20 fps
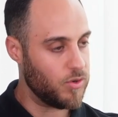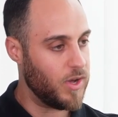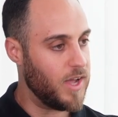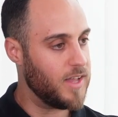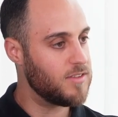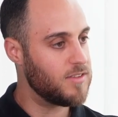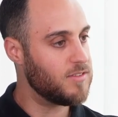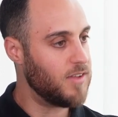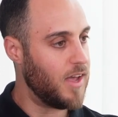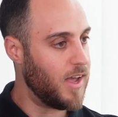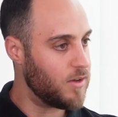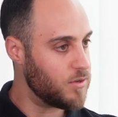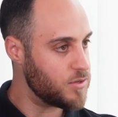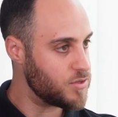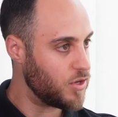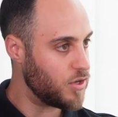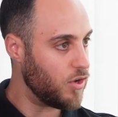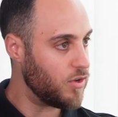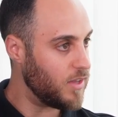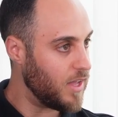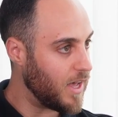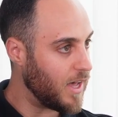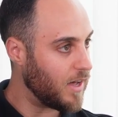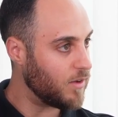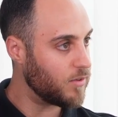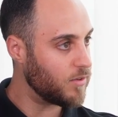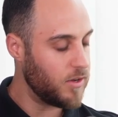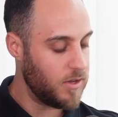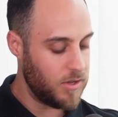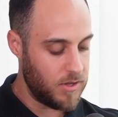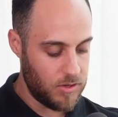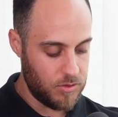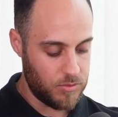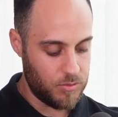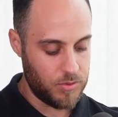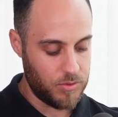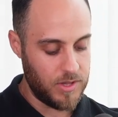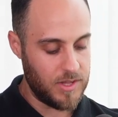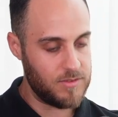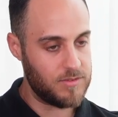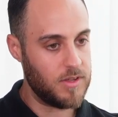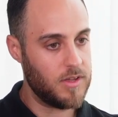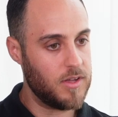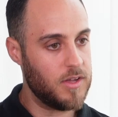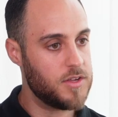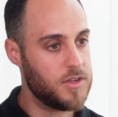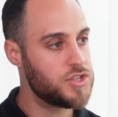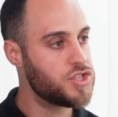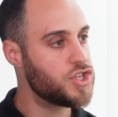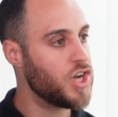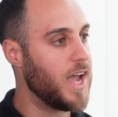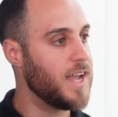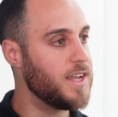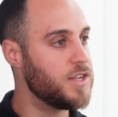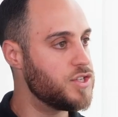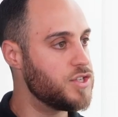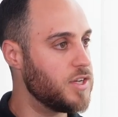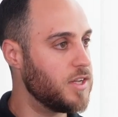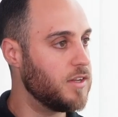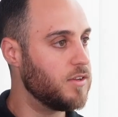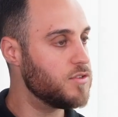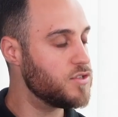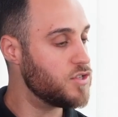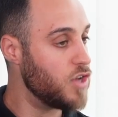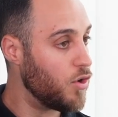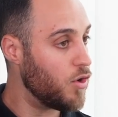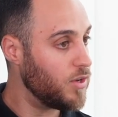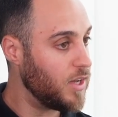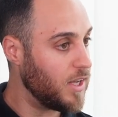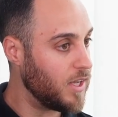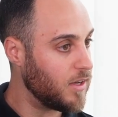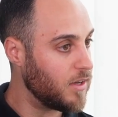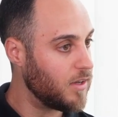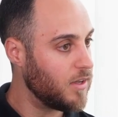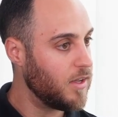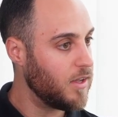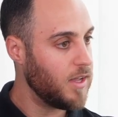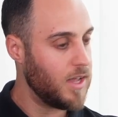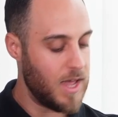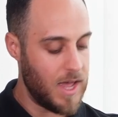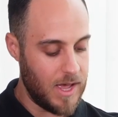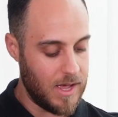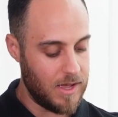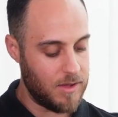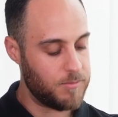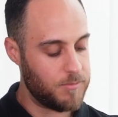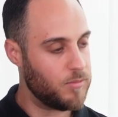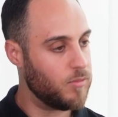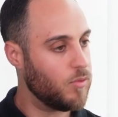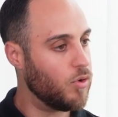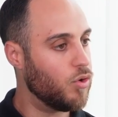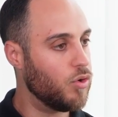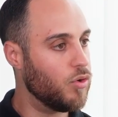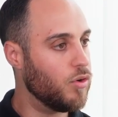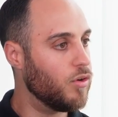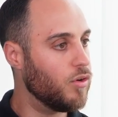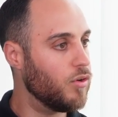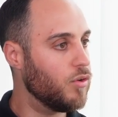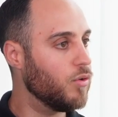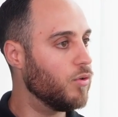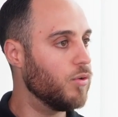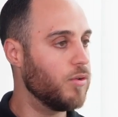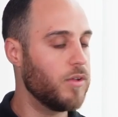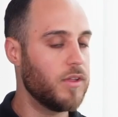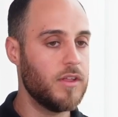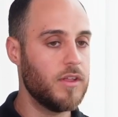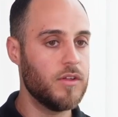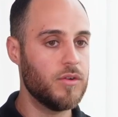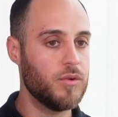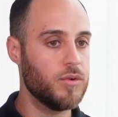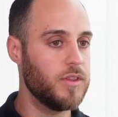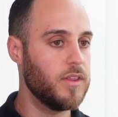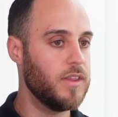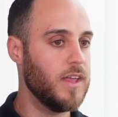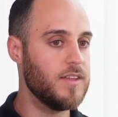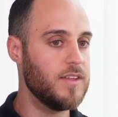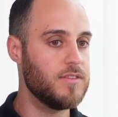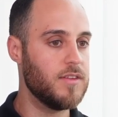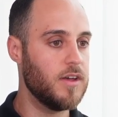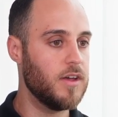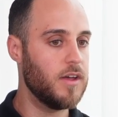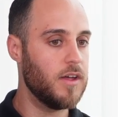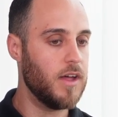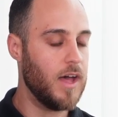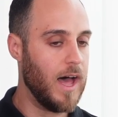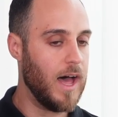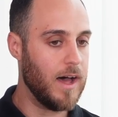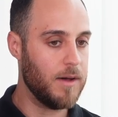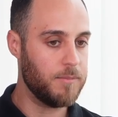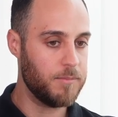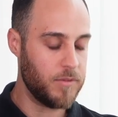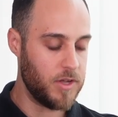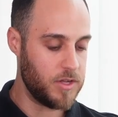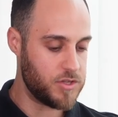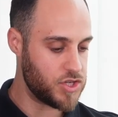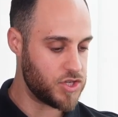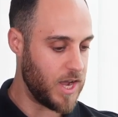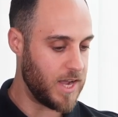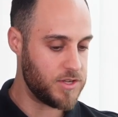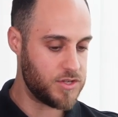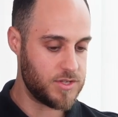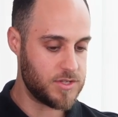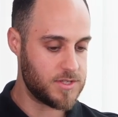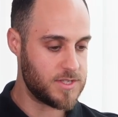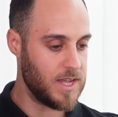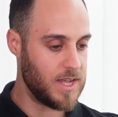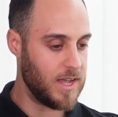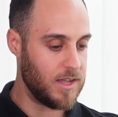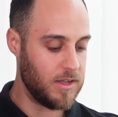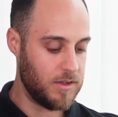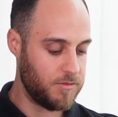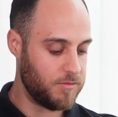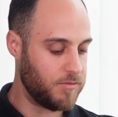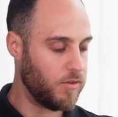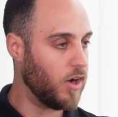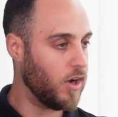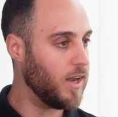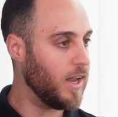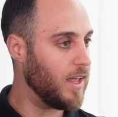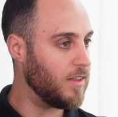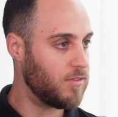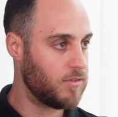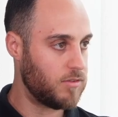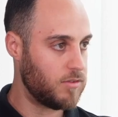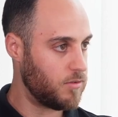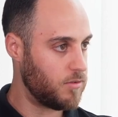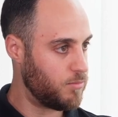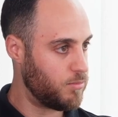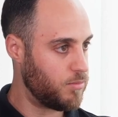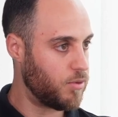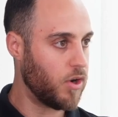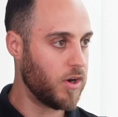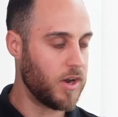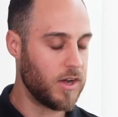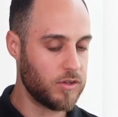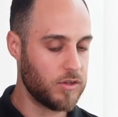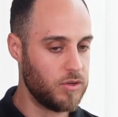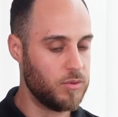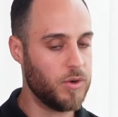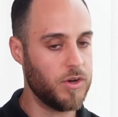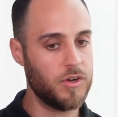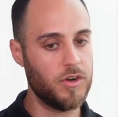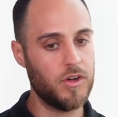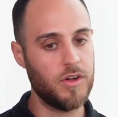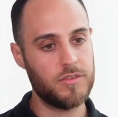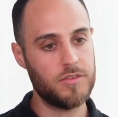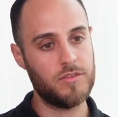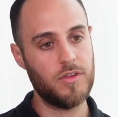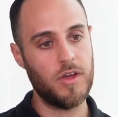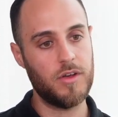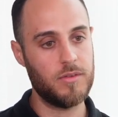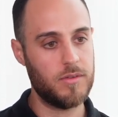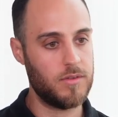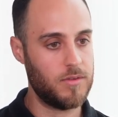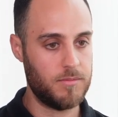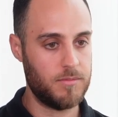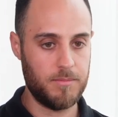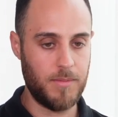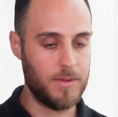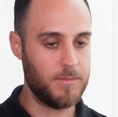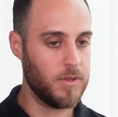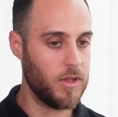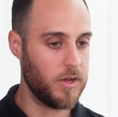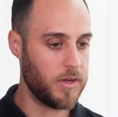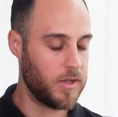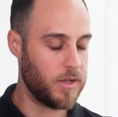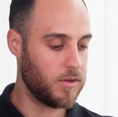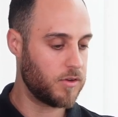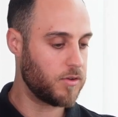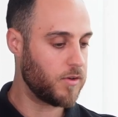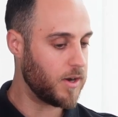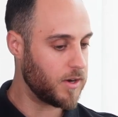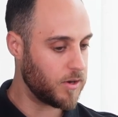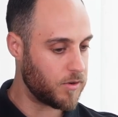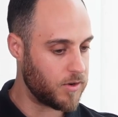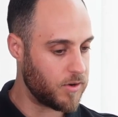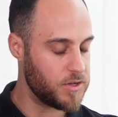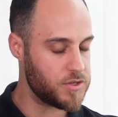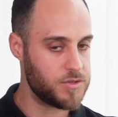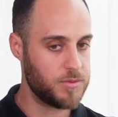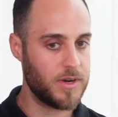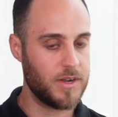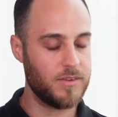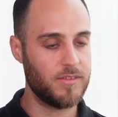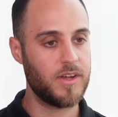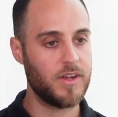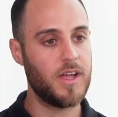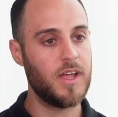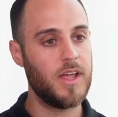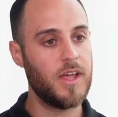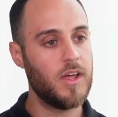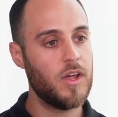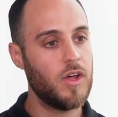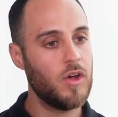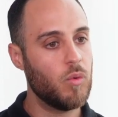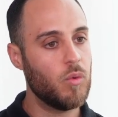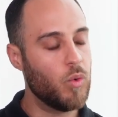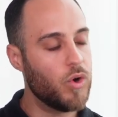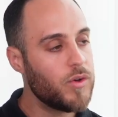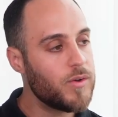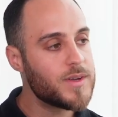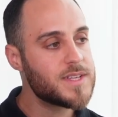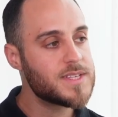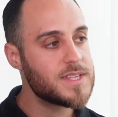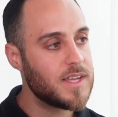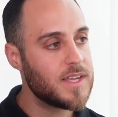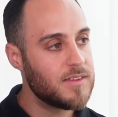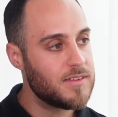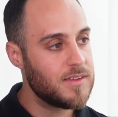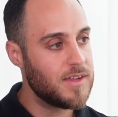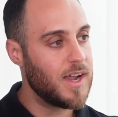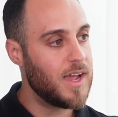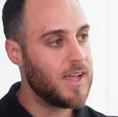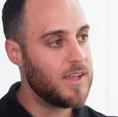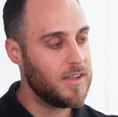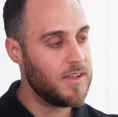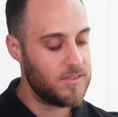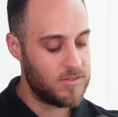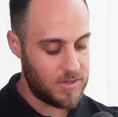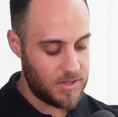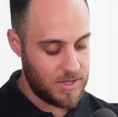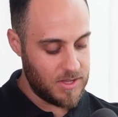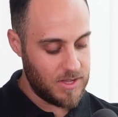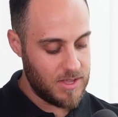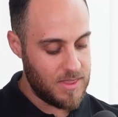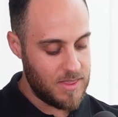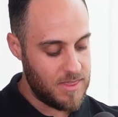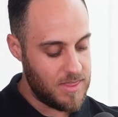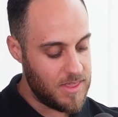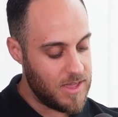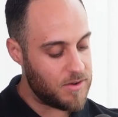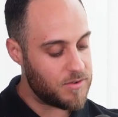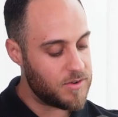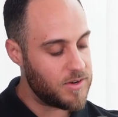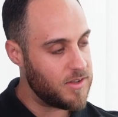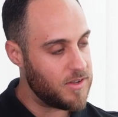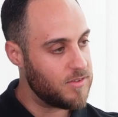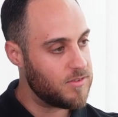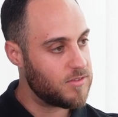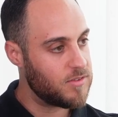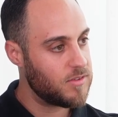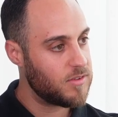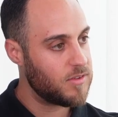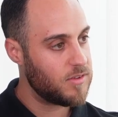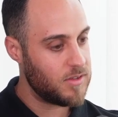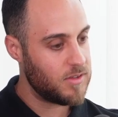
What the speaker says: or end sales go down, or there's a change in zoning, or there's a change in, say, a finance product or whatnot. So maybe like a credit crunch or whatever. What we were seeing today is there is